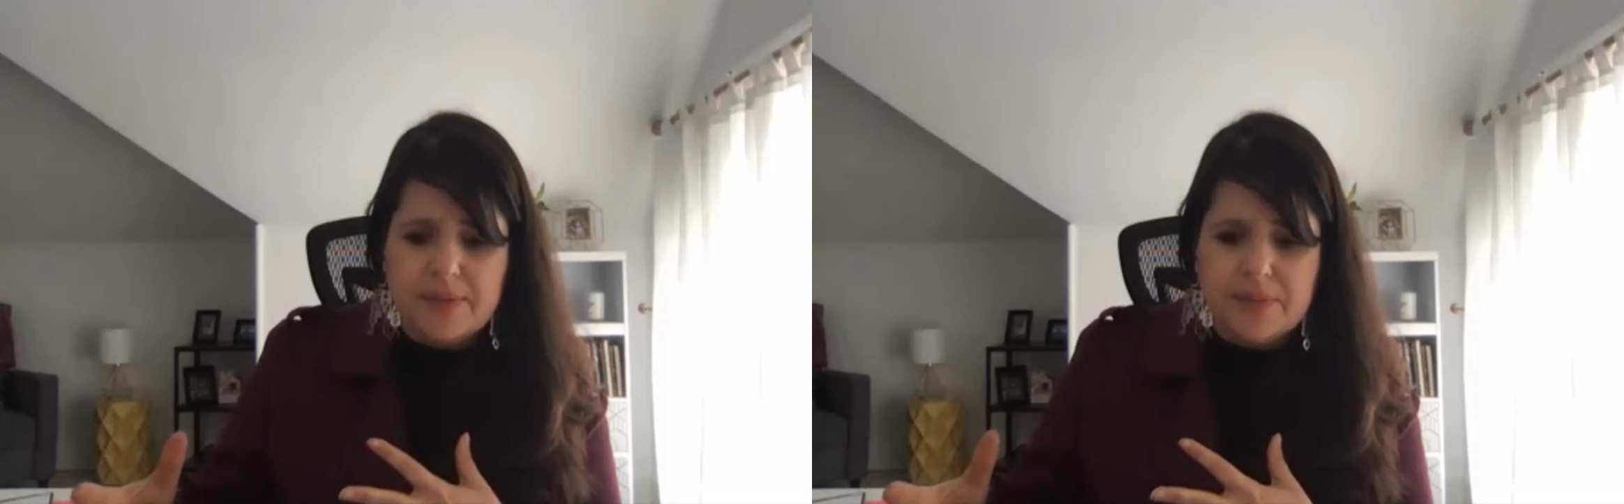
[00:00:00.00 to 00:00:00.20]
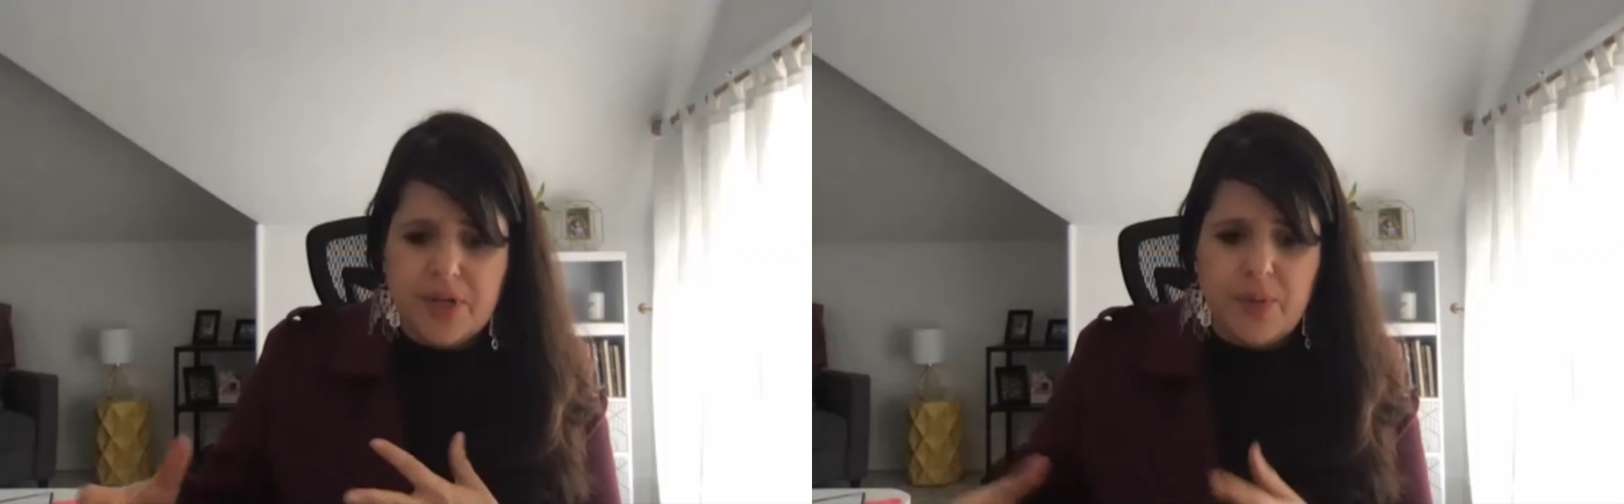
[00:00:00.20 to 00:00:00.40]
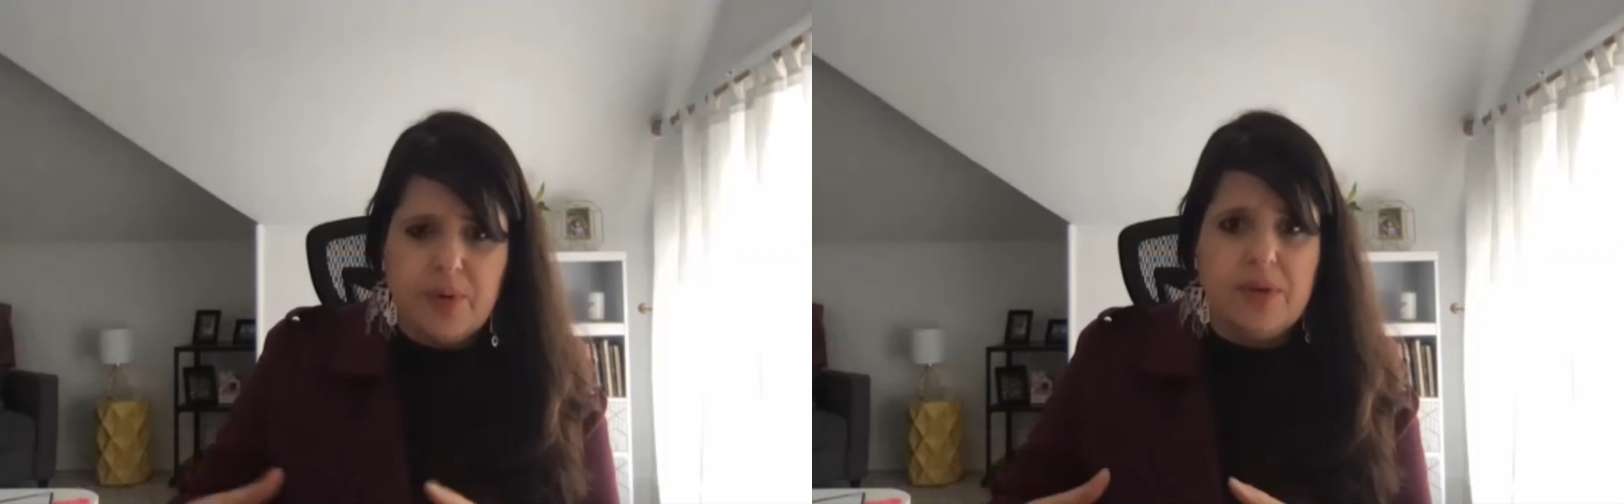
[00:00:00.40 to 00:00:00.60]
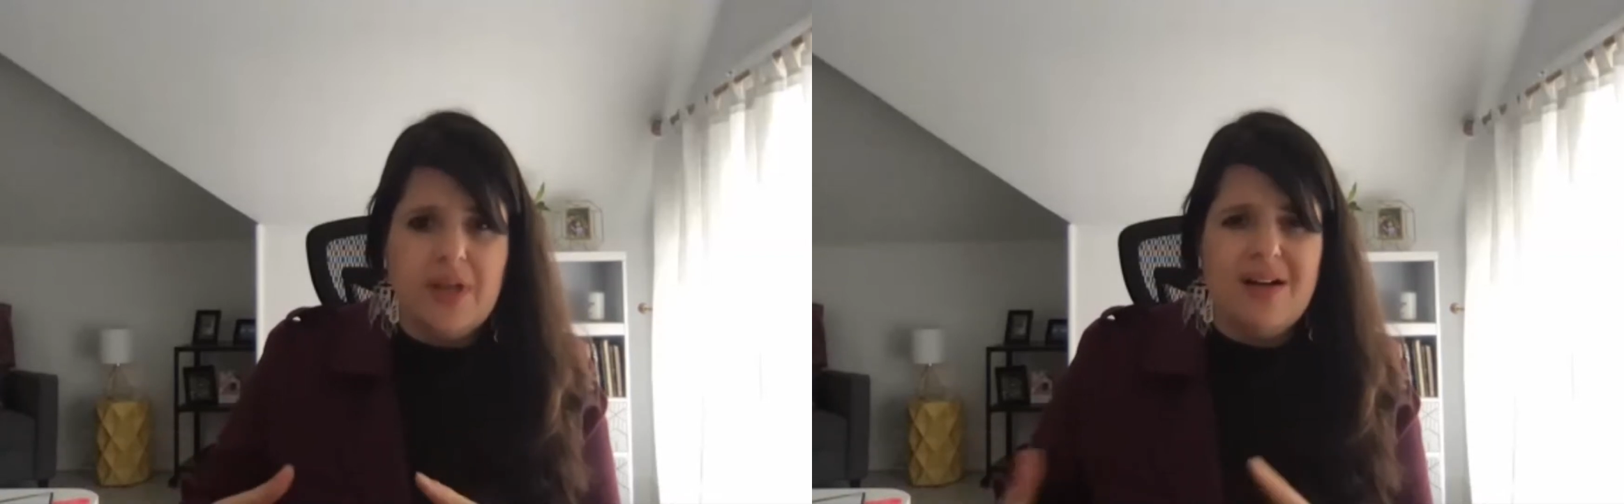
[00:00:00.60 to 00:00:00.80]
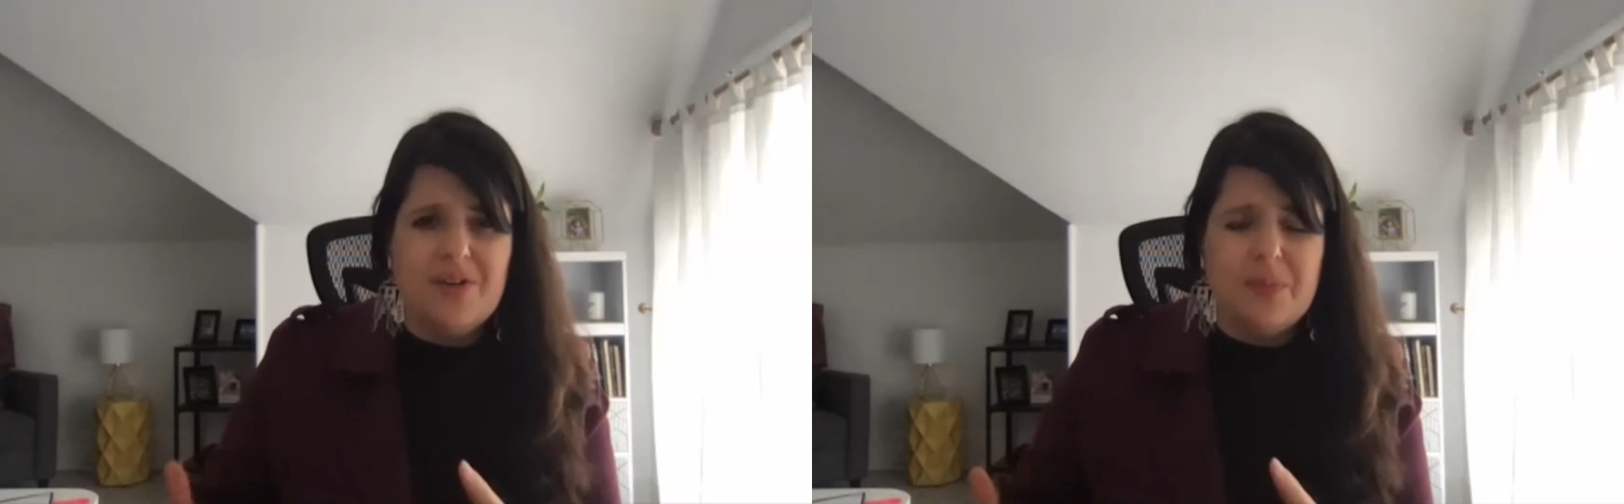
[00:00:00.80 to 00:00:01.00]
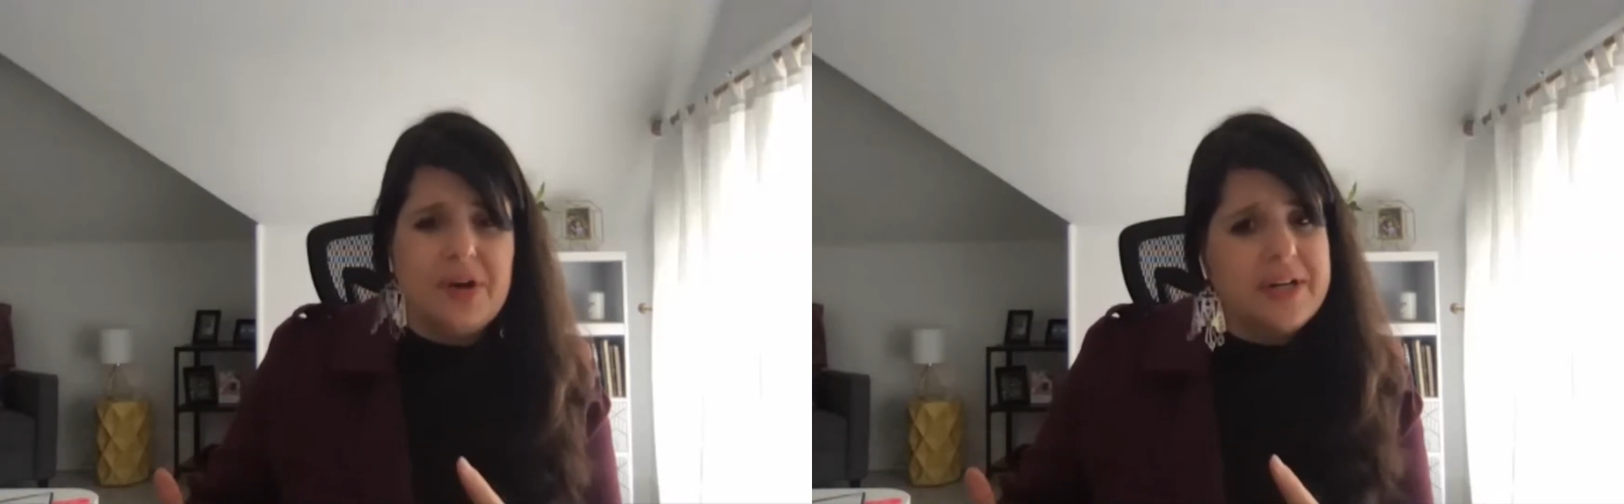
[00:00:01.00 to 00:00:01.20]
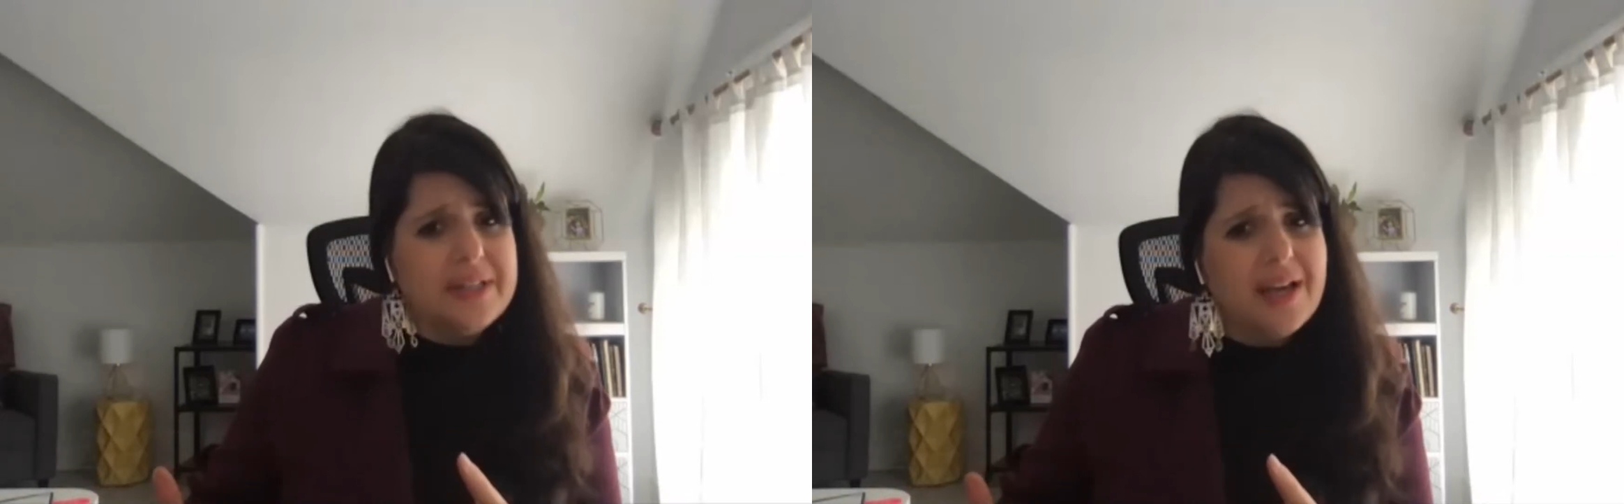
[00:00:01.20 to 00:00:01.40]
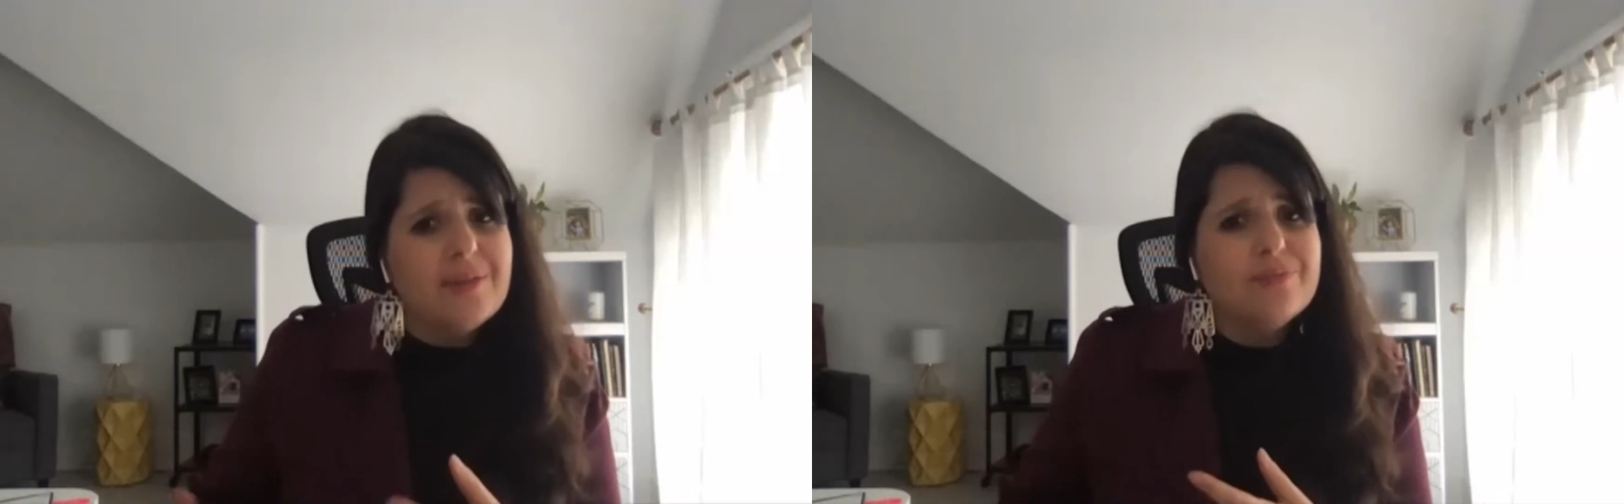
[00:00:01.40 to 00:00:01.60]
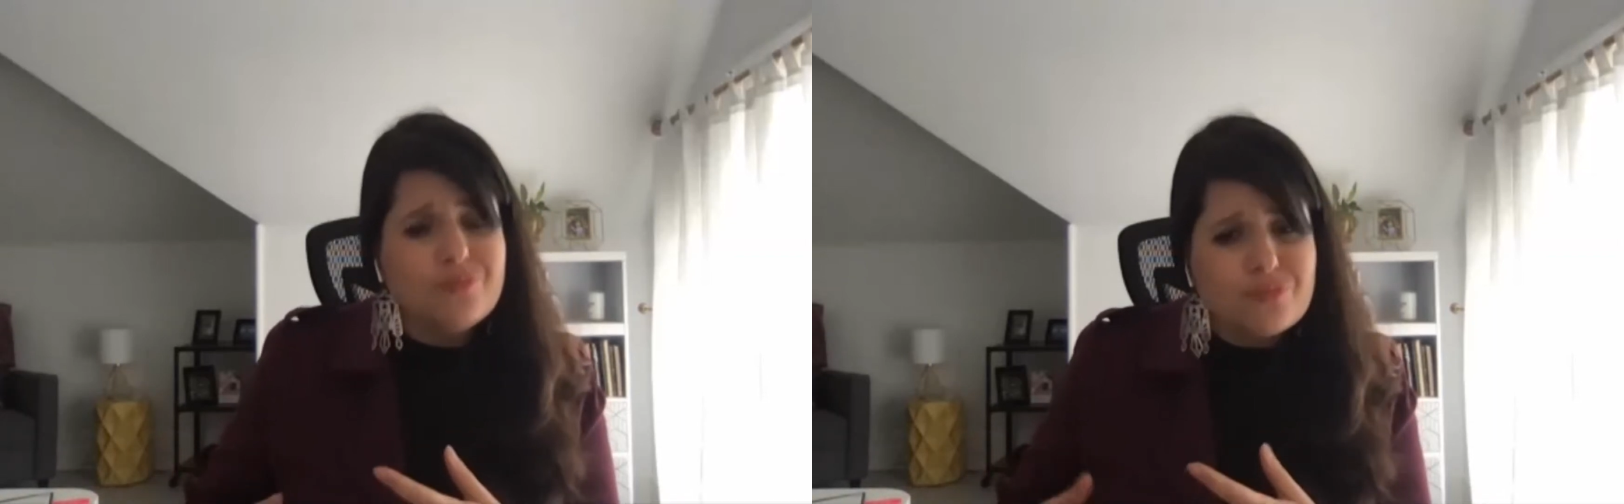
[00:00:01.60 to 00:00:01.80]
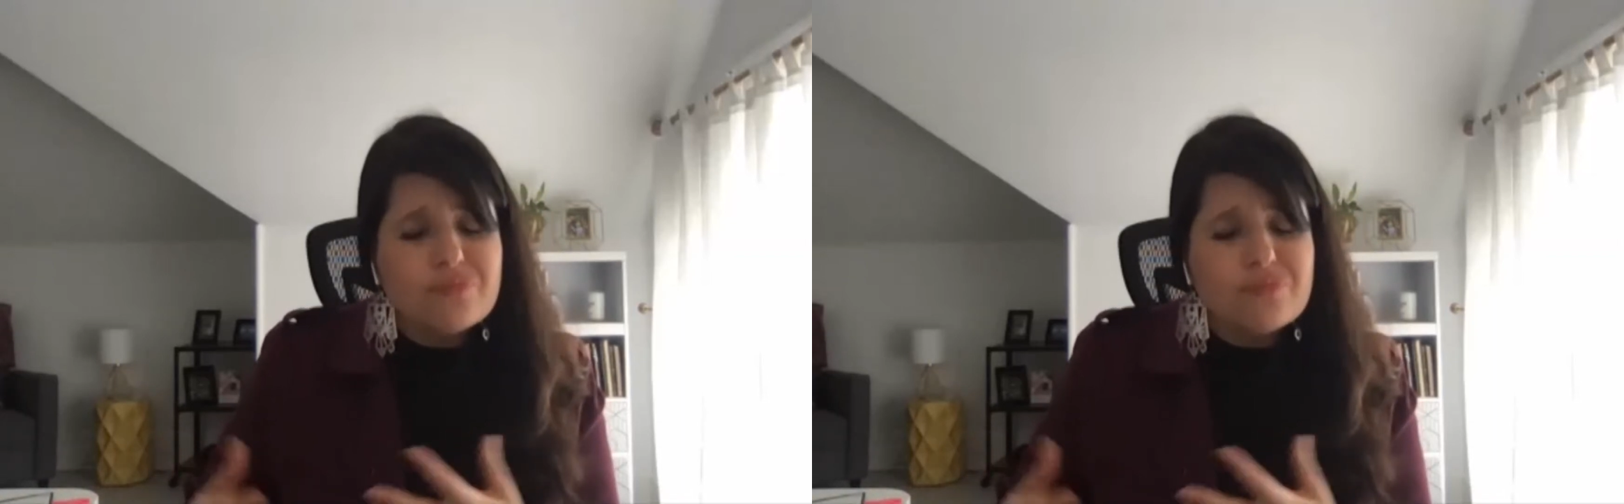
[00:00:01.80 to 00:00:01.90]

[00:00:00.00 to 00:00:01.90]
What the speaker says: started working with Holland America Line,